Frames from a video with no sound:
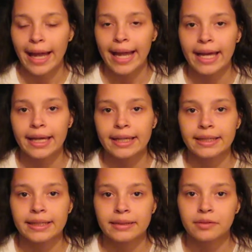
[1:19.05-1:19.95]

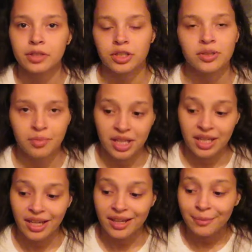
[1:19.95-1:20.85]
and it was just
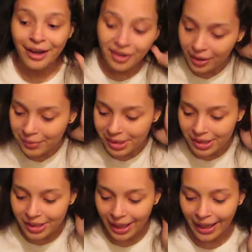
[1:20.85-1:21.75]
me and my
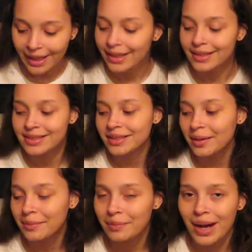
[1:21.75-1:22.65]
grandma and
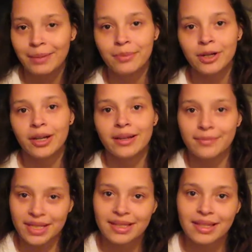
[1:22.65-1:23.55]
Piper
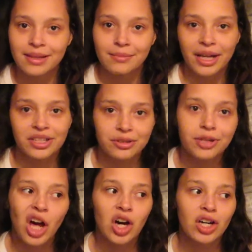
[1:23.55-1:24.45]
and Mitzi, my two
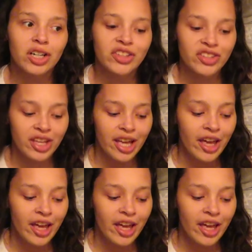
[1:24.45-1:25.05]
dogs.